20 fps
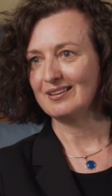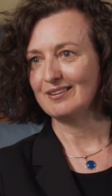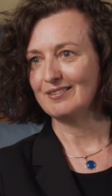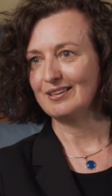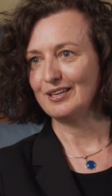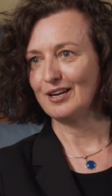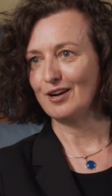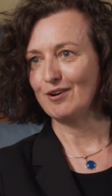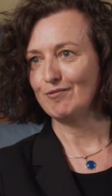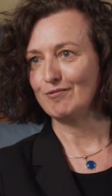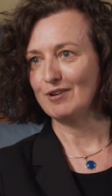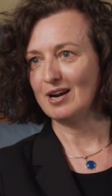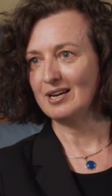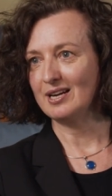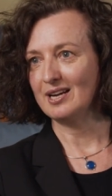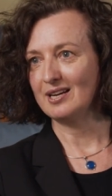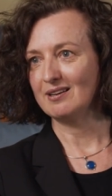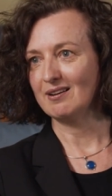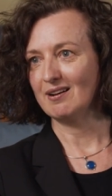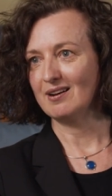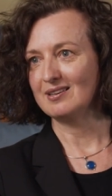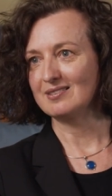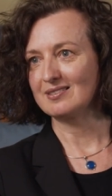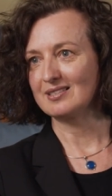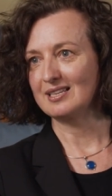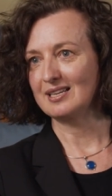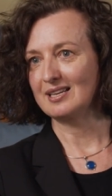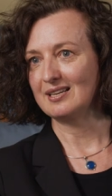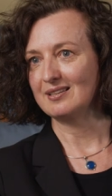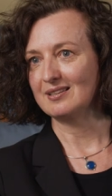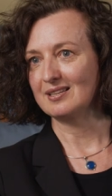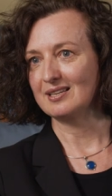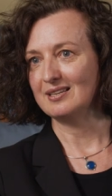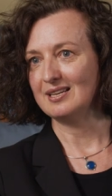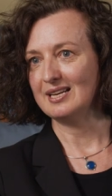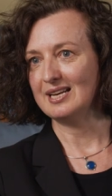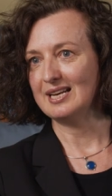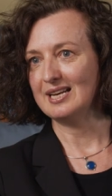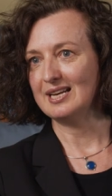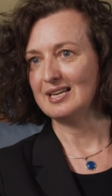recognising the
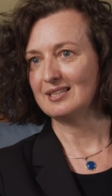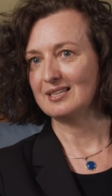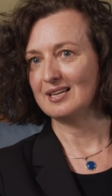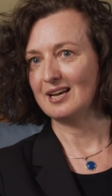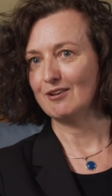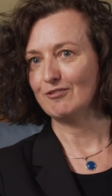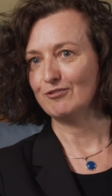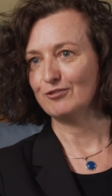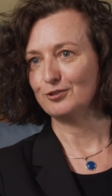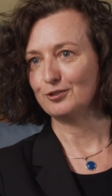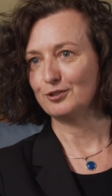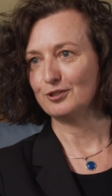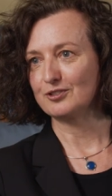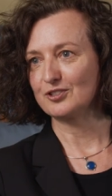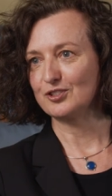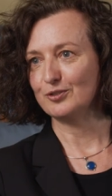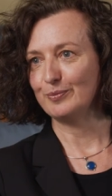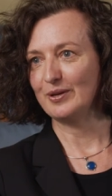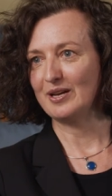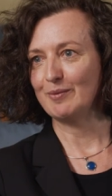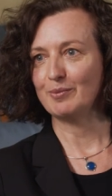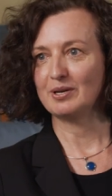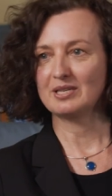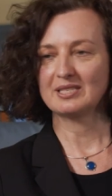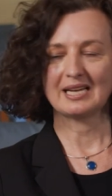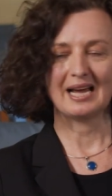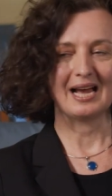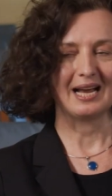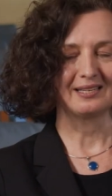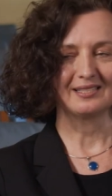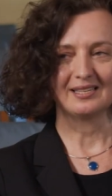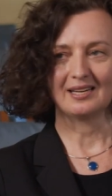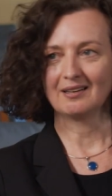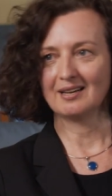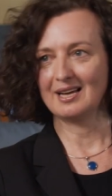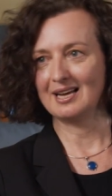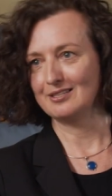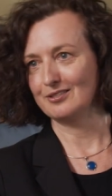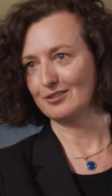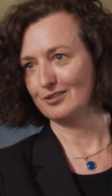need, therefore, to be protecting
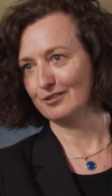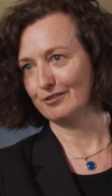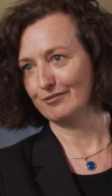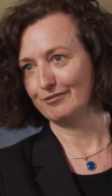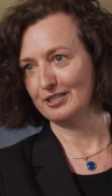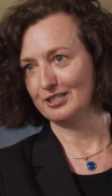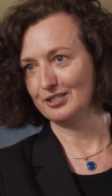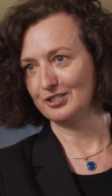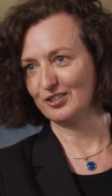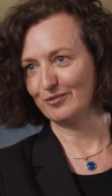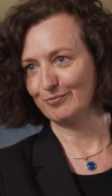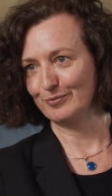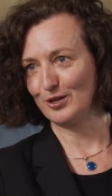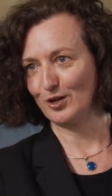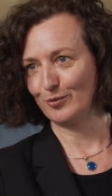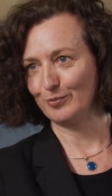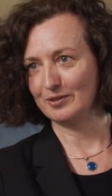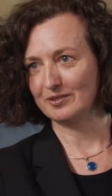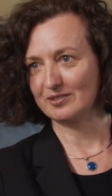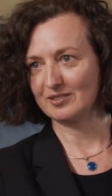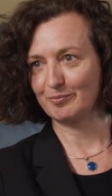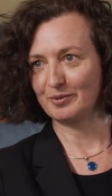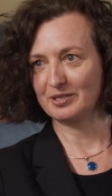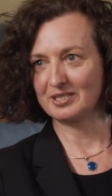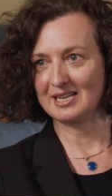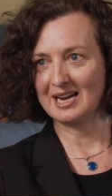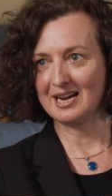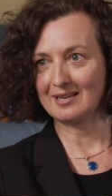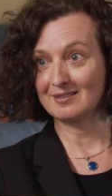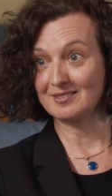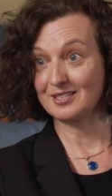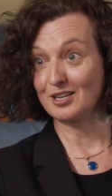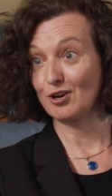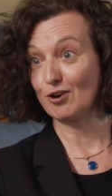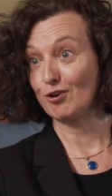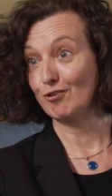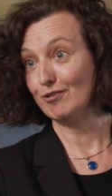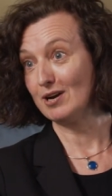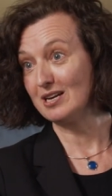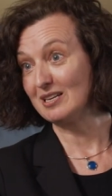land on the fringe of Melbourne, to protect this
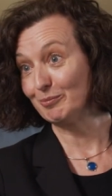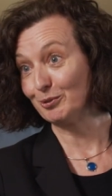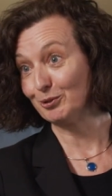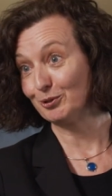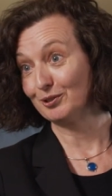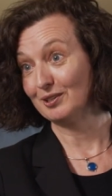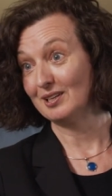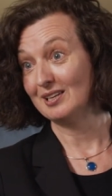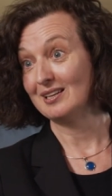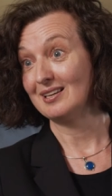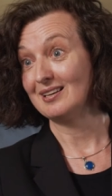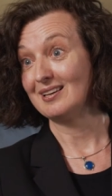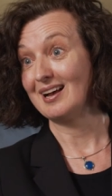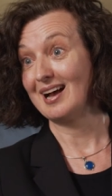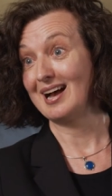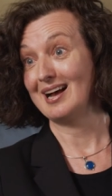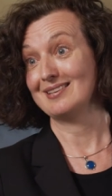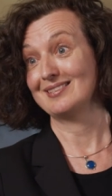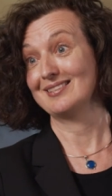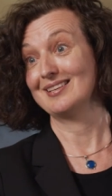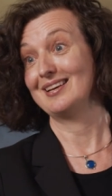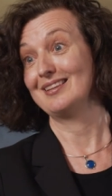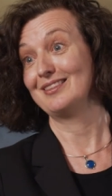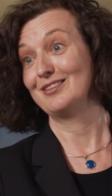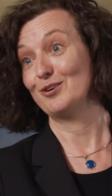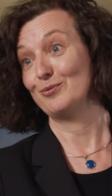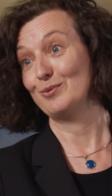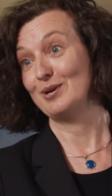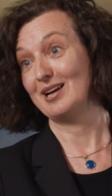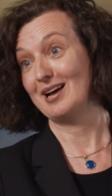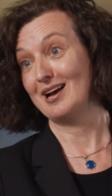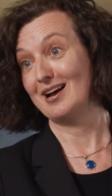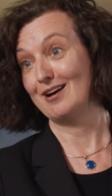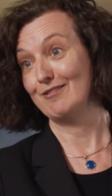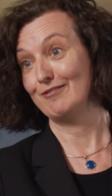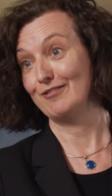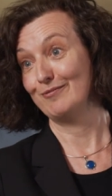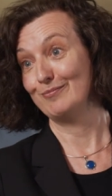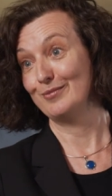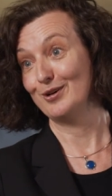incredible asset that we
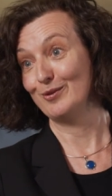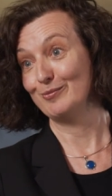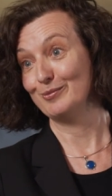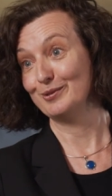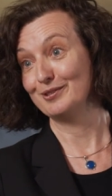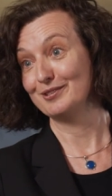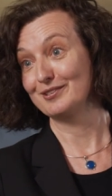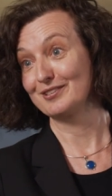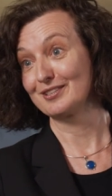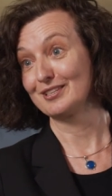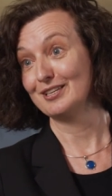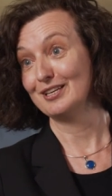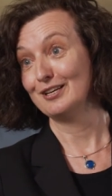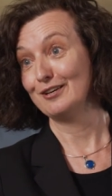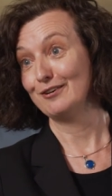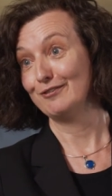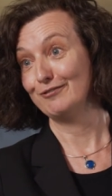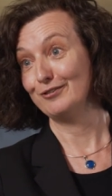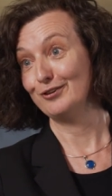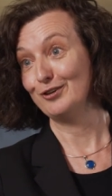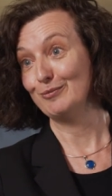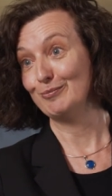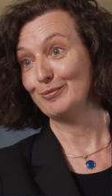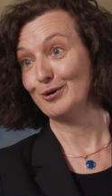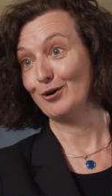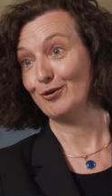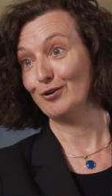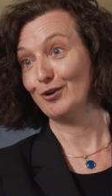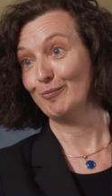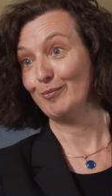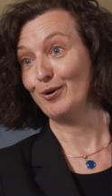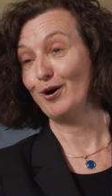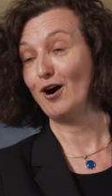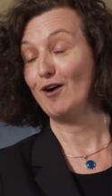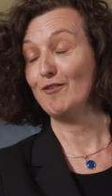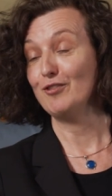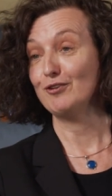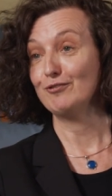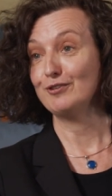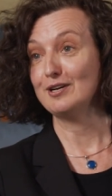have of Melbourne's food bowl. And
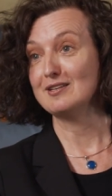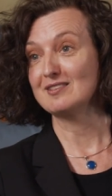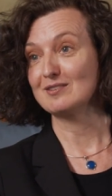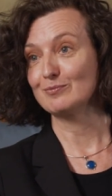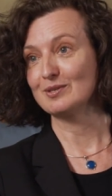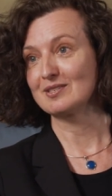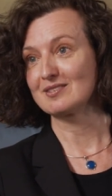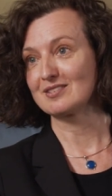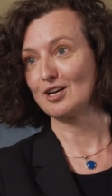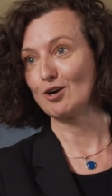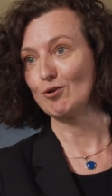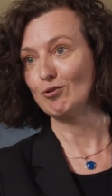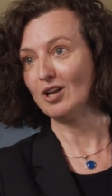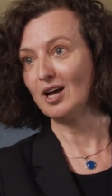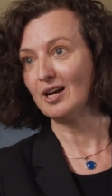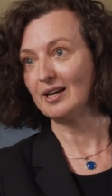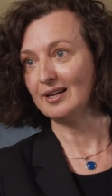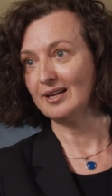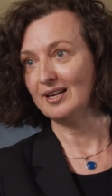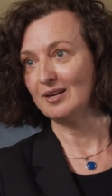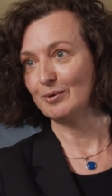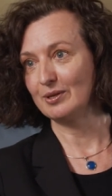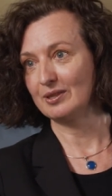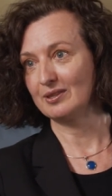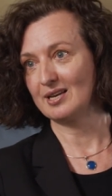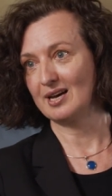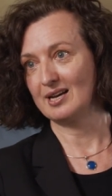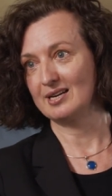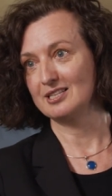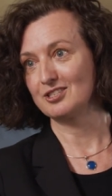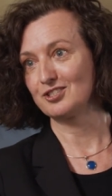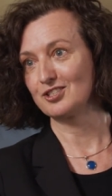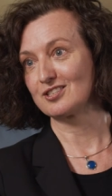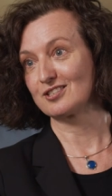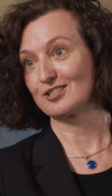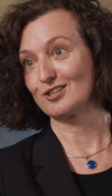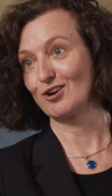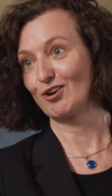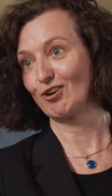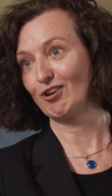part of the reason we're so lucky with that is
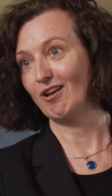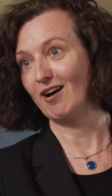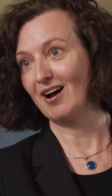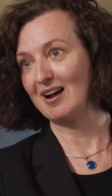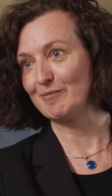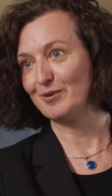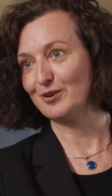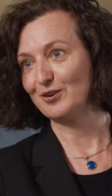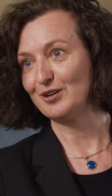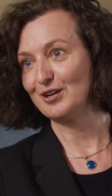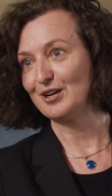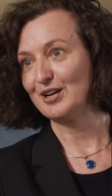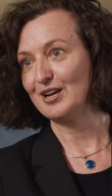just our climate.